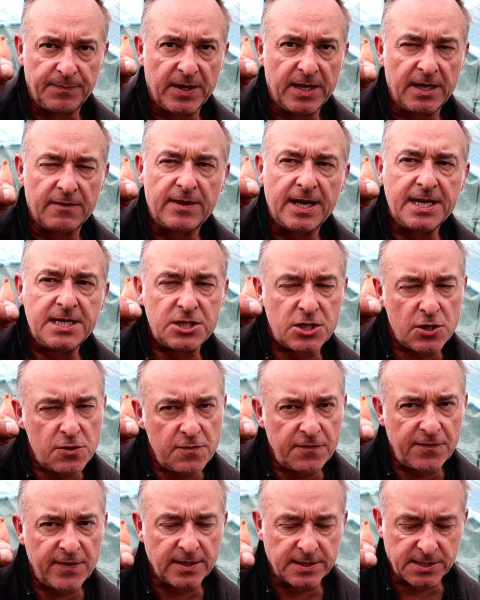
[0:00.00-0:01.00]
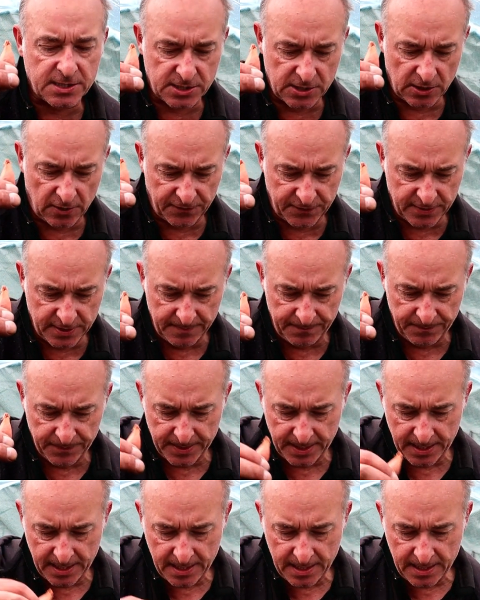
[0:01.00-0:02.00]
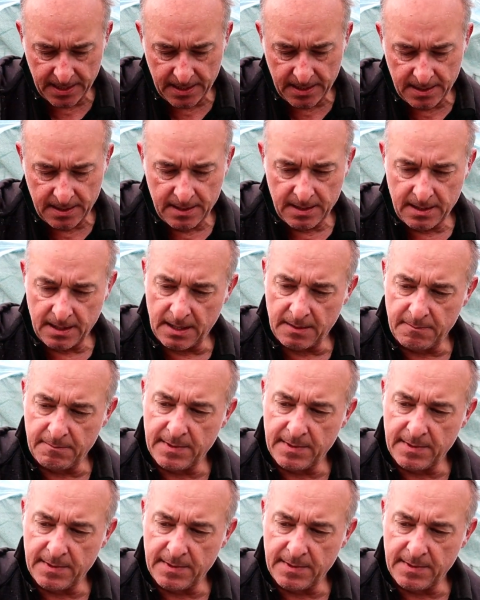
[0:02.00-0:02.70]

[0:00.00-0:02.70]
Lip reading: And if they do feel soft, it